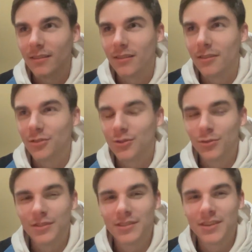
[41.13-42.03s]
there's
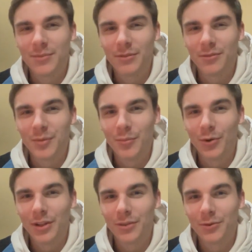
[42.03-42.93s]
noises coming from the
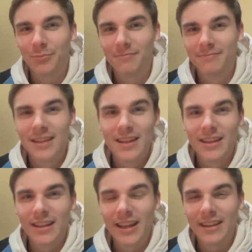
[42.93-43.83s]
boiler room,
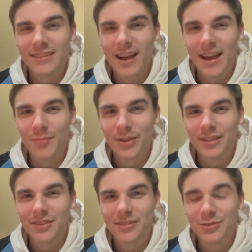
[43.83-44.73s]
and it's a
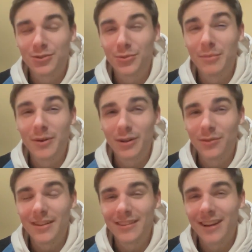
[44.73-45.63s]
high-pitched screaming
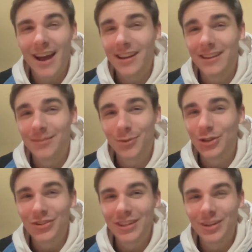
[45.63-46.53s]
noise, and I
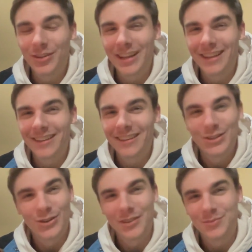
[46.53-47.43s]
personally don't like it. It
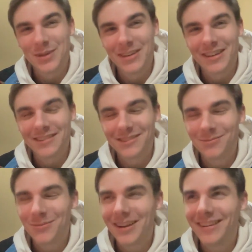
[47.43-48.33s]
drives me nuts,
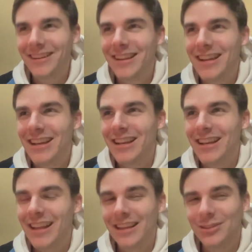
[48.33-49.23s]
but
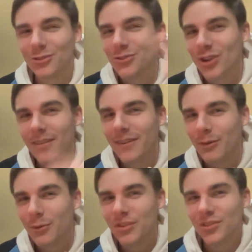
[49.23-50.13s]
it turns off every
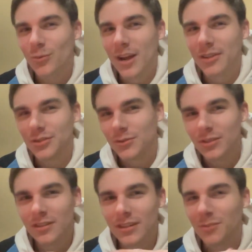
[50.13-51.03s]
once in a while, so
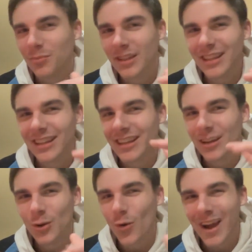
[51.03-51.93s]
it's completely
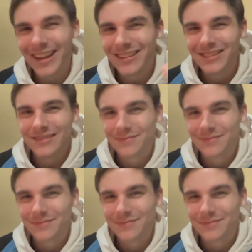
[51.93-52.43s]
quiet.